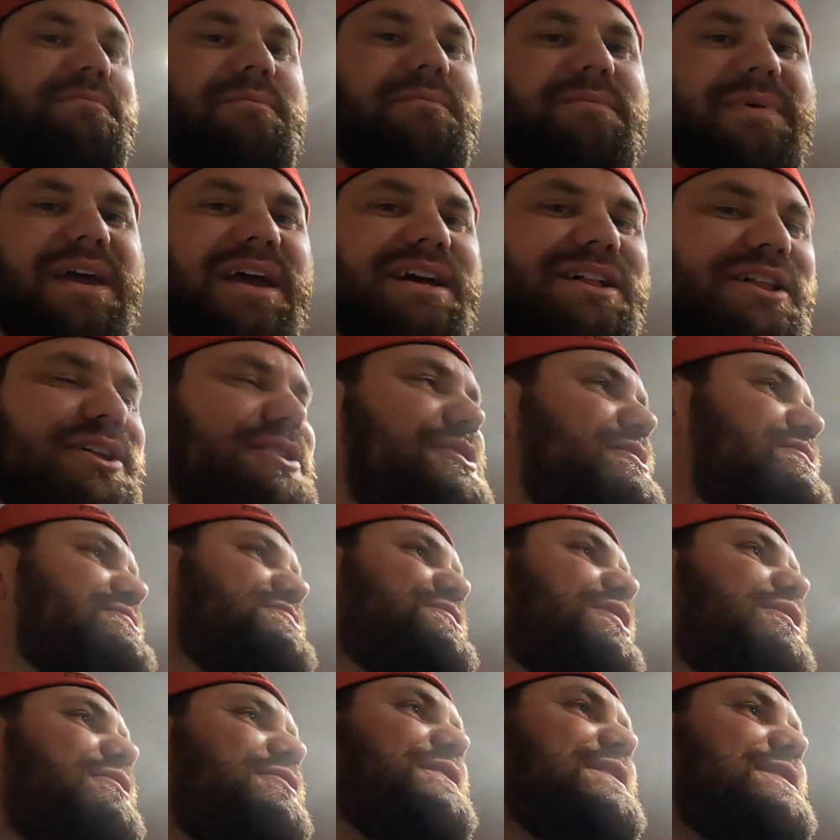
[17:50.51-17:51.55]
Make a little
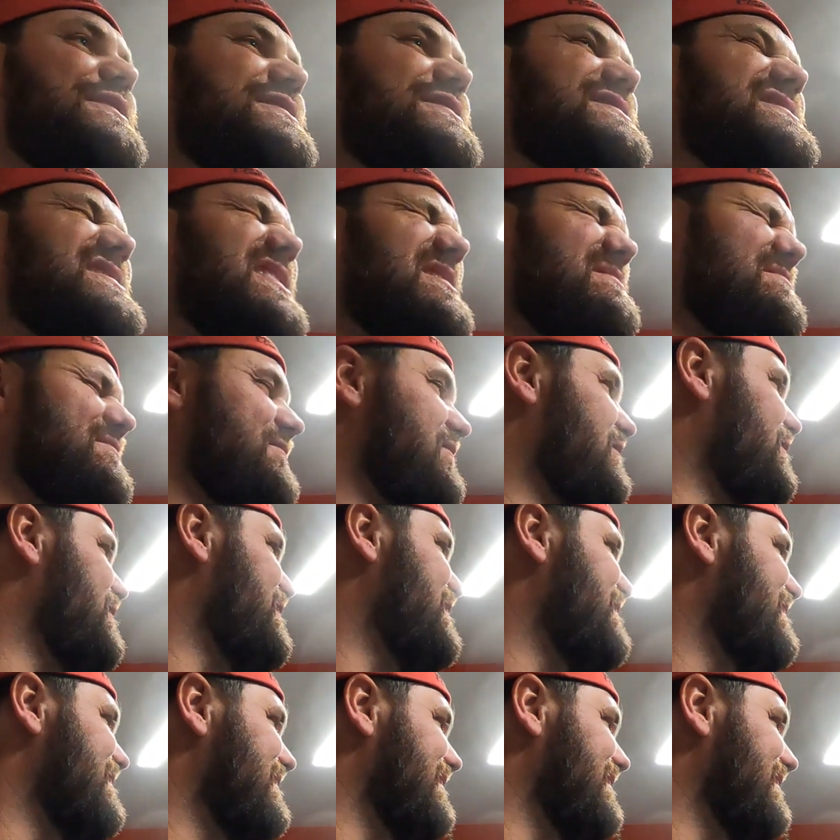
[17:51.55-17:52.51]
trophy or something for it.